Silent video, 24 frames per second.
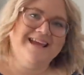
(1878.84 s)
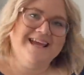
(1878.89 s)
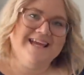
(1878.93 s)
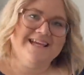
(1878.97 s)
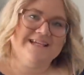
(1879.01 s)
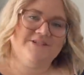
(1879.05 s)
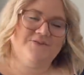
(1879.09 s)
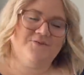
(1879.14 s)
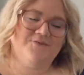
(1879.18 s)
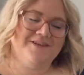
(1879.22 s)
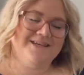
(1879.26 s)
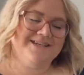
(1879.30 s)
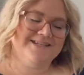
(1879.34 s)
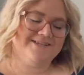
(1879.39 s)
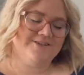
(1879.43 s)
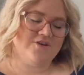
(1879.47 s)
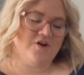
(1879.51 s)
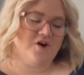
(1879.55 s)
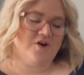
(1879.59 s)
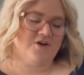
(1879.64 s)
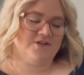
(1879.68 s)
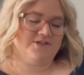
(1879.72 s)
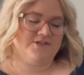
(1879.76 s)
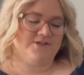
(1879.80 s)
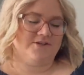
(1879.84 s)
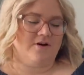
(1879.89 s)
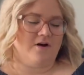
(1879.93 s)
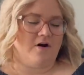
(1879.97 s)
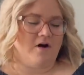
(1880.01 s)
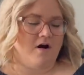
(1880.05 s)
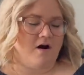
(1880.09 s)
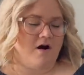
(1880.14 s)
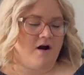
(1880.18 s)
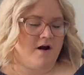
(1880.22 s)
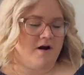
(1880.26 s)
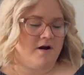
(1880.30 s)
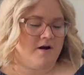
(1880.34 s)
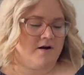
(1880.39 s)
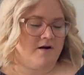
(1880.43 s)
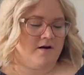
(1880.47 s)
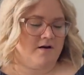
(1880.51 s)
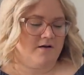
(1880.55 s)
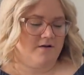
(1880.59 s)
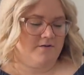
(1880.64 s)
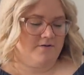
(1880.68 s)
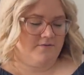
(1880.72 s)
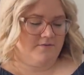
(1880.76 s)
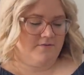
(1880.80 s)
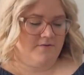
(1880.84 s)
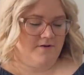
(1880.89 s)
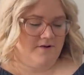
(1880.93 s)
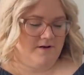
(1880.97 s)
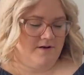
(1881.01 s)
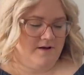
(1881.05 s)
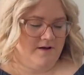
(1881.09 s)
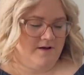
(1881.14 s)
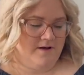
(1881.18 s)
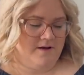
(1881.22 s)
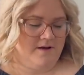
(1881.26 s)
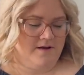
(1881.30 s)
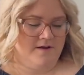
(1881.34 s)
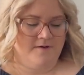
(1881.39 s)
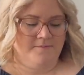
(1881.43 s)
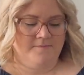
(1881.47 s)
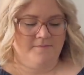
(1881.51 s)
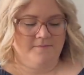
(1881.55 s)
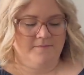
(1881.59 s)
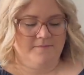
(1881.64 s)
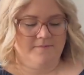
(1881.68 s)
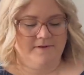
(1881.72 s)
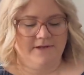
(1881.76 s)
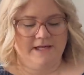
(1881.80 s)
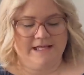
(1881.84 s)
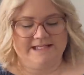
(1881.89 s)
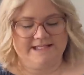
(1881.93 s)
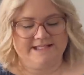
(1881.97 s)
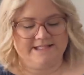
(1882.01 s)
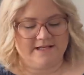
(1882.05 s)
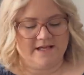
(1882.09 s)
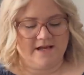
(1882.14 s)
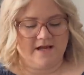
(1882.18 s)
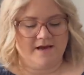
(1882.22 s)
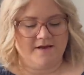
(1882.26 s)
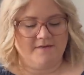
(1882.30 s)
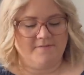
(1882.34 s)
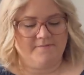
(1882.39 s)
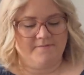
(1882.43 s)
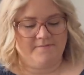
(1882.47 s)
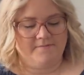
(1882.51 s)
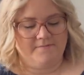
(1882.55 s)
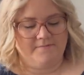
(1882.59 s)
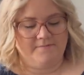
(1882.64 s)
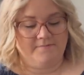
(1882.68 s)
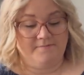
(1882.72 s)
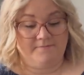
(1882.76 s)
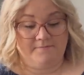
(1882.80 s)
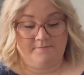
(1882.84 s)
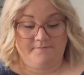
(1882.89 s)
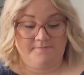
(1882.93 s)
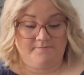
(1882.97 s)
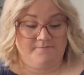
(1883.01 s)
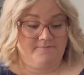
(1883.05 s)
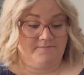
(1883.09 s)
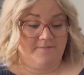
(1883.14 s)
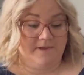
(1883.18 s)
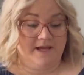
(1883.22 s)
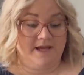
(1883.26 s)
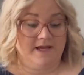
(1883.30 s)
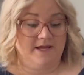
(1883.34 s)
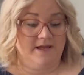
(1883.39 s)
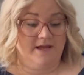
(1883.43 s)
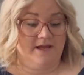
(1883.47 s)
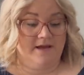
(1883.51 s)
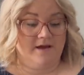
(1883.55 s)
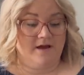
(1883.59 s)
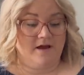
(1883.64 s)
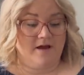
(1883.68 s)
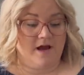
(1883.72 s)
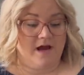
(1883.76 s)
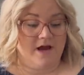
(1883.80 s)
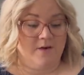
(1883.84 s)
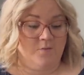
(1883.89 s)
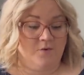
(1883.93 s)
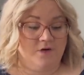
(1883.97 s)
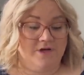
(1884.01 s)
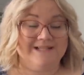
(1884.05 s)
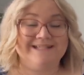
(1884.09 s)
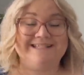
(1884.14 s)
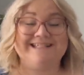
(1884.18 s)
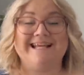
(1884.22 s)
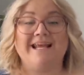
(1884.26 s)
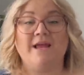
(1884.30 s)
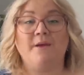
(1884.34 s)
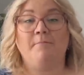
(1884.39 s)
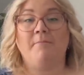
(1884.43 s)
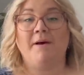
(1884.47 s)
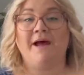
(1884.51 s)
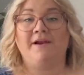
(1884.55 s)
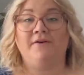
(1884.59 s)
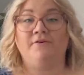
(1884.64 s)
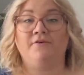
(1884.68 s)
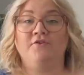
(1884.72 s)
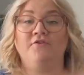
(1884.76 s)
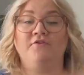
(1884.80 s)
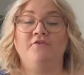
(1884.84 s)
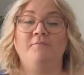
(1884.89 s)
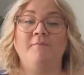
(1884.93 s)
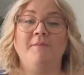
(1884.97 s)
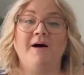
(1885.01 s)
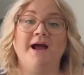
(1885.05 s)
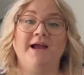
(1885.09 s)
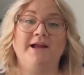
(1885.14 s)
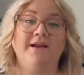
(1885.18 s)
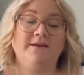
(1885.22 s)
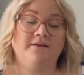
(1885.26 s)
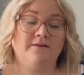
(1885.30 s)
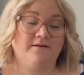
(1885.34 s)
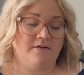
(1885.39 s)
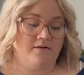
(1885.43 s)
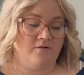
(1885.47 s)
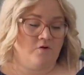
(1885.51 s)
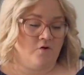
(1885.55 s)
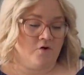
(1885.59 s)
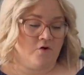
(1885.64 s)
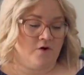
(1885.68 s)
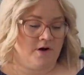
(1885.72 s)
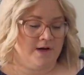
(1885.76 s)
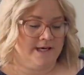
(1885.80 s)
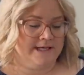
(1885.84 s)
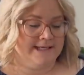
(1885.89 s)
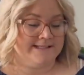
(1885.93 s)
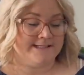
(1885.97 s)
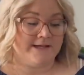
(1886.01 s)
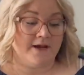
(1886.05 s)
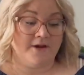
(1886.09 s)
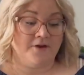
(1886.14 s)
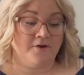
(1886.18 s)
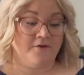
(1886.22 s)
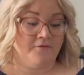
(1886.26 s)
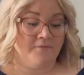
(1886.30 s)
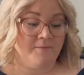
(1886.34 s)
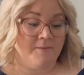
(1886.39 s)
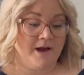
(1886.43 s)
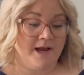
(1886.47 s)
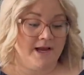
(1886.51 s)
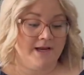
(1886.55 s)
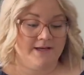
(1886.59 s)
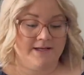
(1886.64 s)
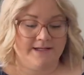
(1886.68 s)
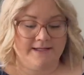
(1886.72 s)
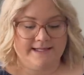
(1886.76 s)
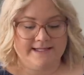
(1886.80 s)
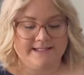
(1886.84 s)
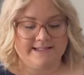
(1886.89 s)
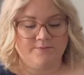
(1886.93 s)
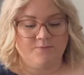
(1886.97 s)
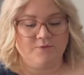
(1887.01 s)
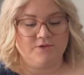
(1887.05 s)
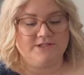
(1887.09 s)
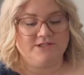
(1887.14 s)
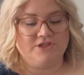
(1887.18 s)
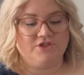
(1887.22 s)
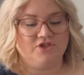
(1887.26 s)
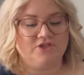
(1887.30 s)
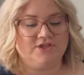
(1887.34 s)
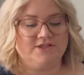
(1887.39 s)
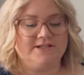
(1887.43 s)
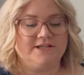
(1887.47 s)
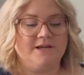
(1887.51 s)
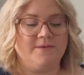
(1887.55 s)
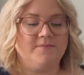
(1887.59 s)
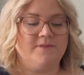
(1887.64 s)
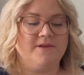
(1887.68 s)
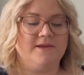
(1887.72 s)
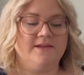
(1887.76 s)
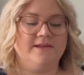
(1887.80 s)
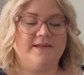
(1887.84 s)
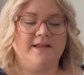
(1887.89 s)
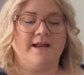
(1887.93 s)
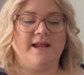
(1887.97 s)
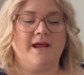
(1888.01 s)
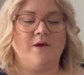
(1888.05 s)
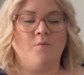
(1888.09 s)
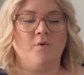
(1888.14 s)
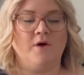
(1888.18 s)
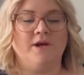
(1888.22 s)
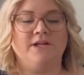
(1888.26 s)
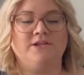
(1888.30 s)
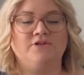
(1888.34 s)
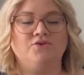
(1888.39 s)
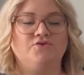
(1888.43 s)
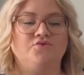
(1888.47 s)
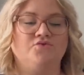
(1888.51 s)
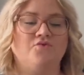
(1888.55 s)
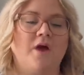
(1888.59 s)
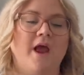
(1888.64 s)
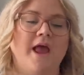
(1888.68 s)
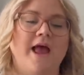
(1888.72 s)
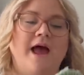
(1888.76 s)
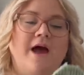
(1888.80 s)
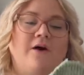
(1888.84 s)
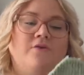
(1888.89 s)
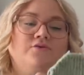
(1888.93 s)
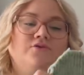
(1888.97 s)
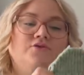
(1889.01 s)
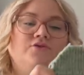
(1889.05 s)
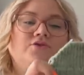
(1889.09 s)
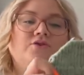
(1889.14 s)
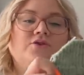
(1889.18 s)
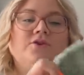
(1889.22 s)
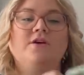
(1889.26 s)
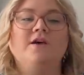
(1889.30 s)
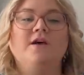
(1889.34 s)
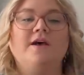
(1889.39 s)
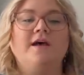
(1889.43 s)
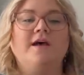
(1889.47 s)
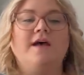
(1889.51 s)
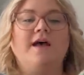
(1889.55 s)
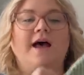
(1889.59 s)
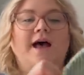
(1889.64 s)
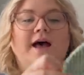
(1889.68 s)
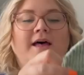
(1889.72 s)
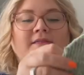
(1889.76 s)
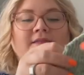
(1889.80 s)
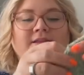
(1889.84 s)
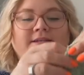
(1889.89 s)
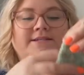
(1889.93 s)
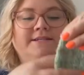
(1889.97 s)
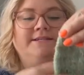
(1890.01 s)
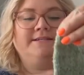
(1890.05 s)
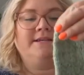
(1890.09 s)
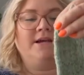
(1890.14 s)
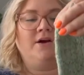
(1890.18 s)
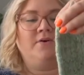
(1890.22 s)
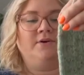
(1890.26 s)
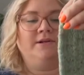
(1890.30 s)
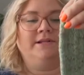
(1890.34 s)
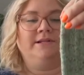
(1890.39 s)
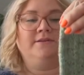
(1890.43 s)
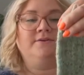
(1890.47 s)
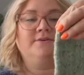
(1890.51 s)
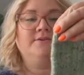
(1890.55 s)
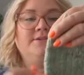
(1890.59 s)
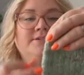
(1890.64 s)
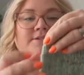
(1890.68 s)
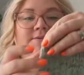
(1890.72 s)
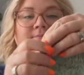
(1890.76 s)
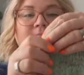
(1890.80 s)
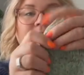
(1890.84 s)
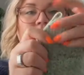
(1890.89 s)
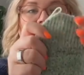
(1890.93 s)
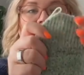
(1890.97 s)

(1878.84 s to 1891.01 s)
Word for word: So these socks are, uh, it's a, I wouldn't say a pattern of mine or a design of mine. This was just something that I wanted to try out and this is how it looks.